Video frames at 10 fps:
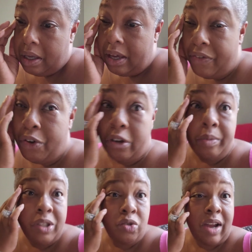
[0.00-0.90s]
if you're going to
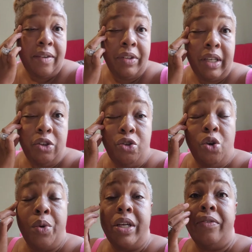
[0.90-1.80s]
be traveling and you
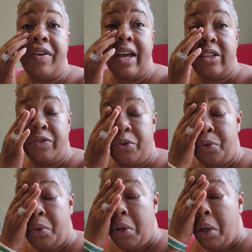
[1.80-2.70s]
don't want to eat fast
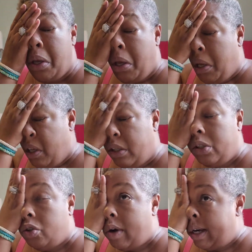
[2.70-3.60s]
food,
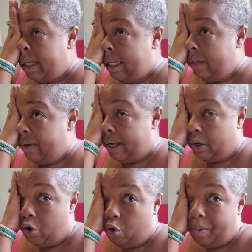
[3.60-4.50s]
try to eat at
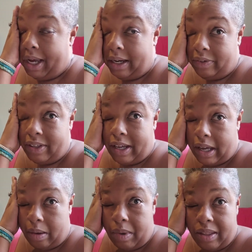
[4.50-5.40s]
home ahead of
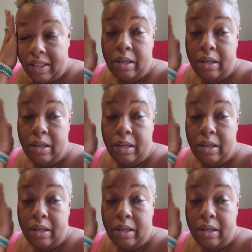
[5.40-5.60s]
time and